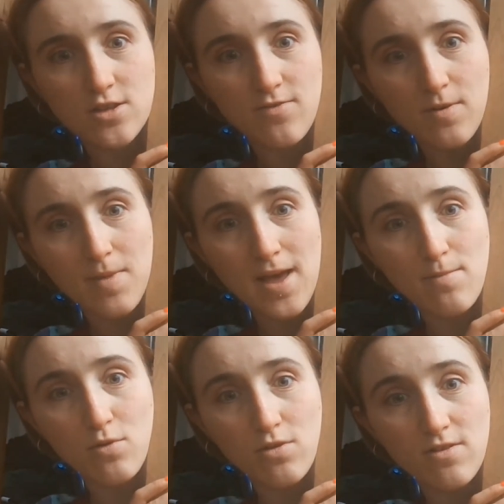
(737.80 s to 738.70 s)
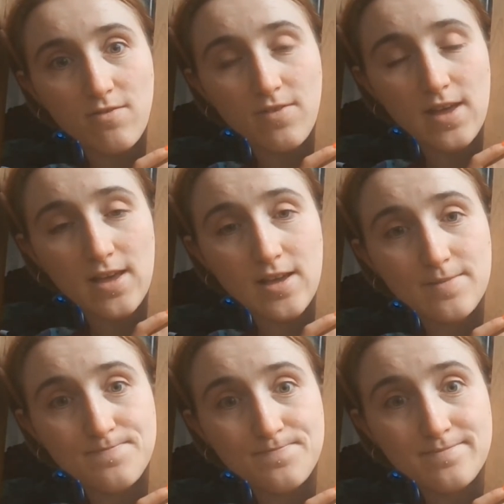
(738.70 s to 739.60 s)
over my bowl of
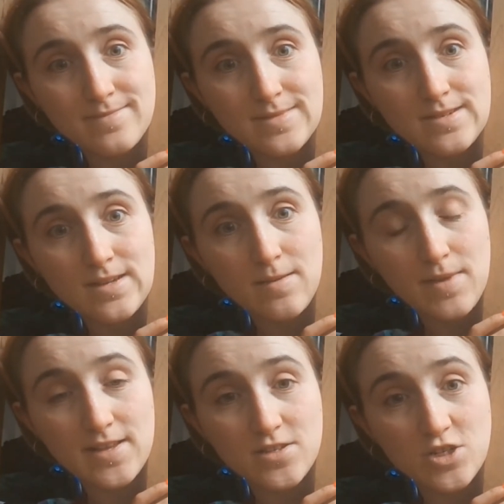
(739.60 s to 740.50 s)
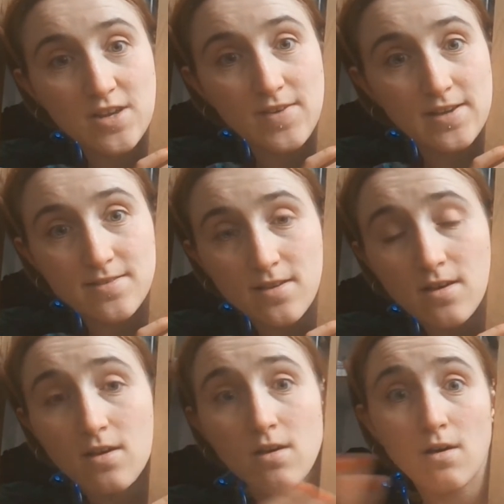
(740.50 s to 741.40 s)
pencil shavings.
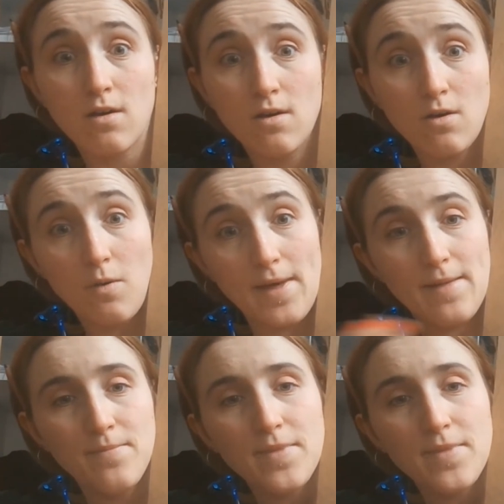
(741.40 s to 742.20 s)
Oh well.